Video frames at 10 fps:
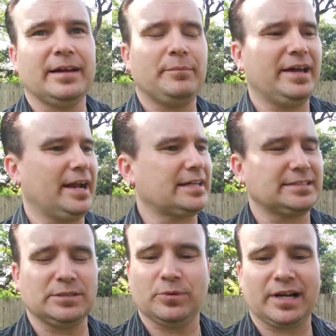man, I can
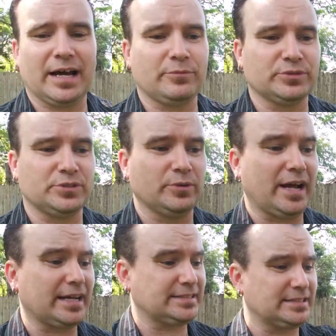see what God was doing.
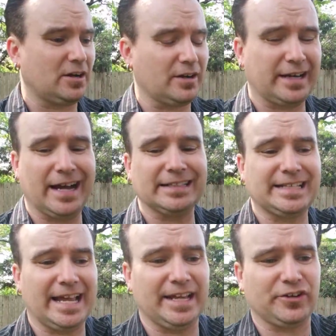I saw God's
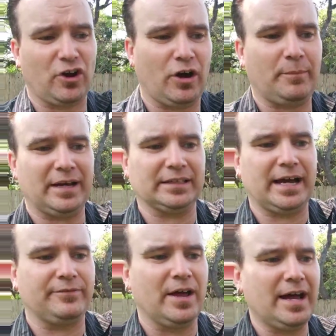hand on my
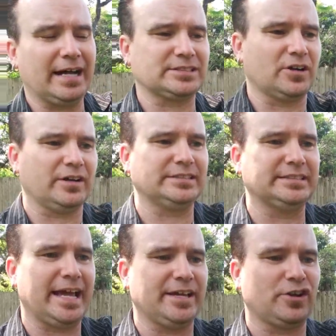life. I saw his
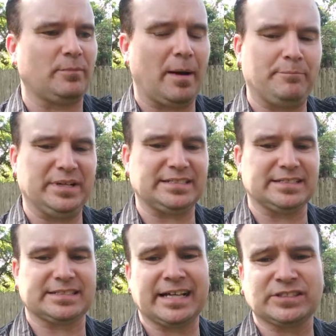hand on my
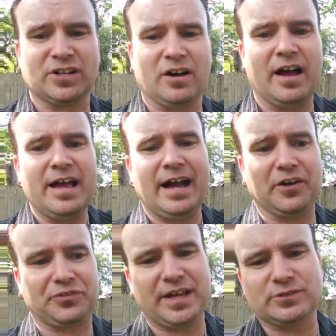business. I saw
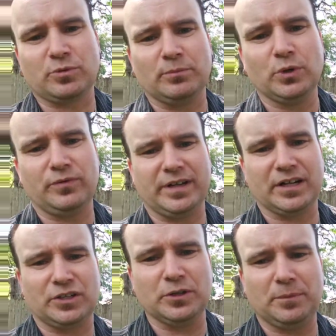how things were moving in
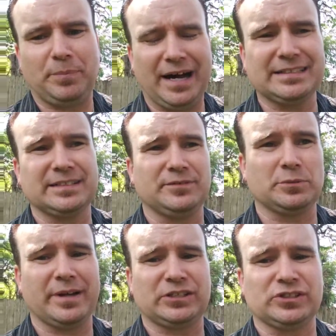a good, positive
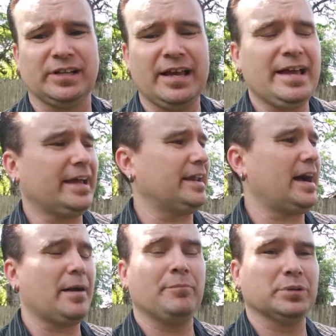direction, and
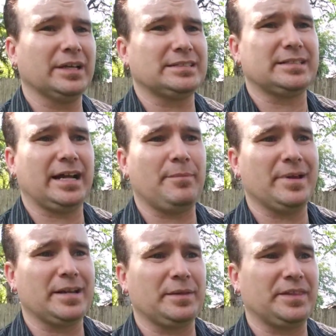I am blessed that I
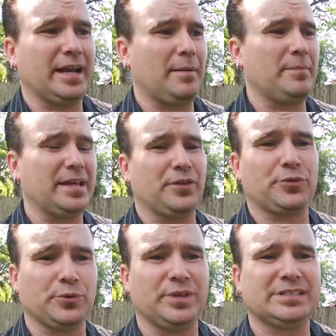made it
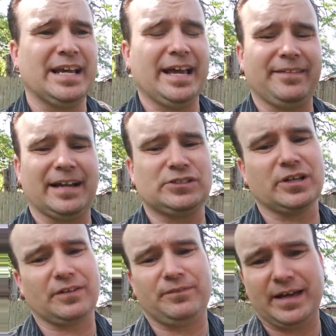through this, and I
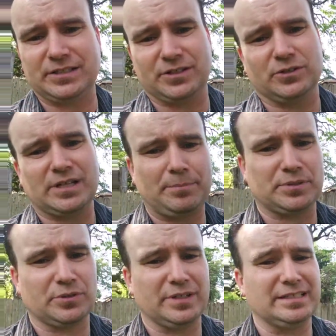took advantage of those
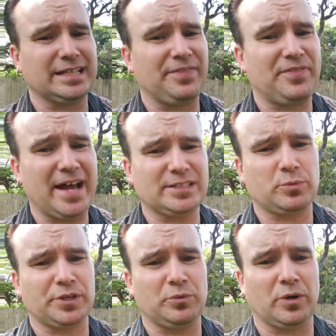opportunities. And
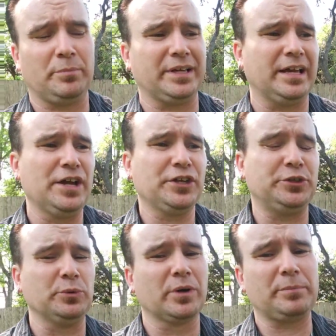that's where you want to be.
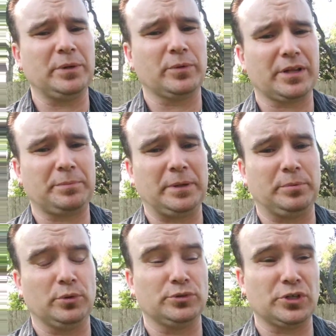You want to be one of the
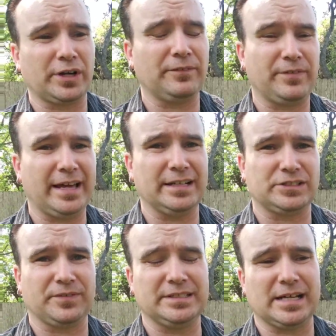people who took
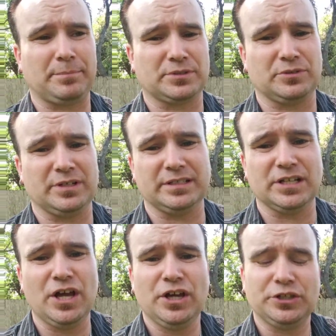advantage of these
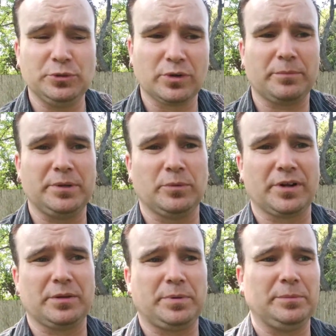opportunities. You want to be one
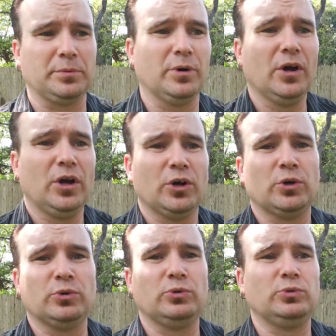of the people
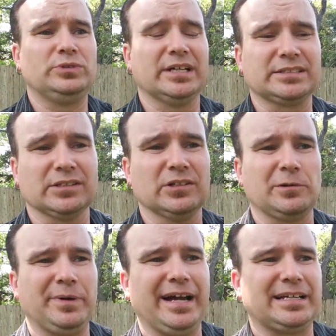who doesn't
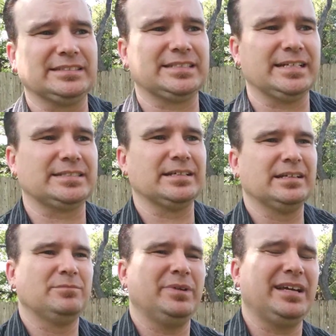look back and says,
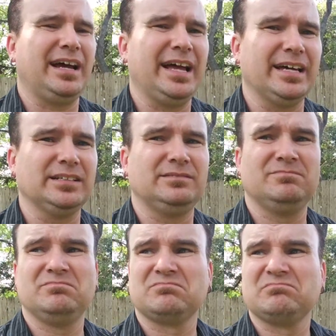man, I had
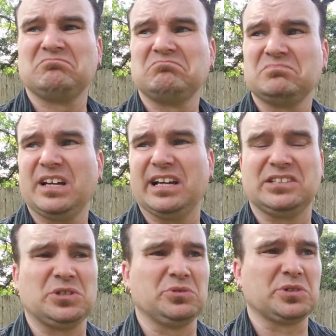
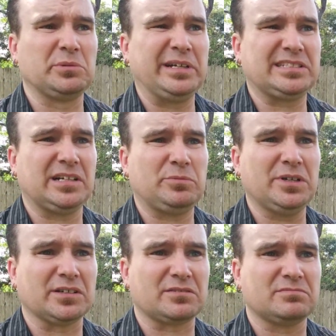2-3 weeks off work,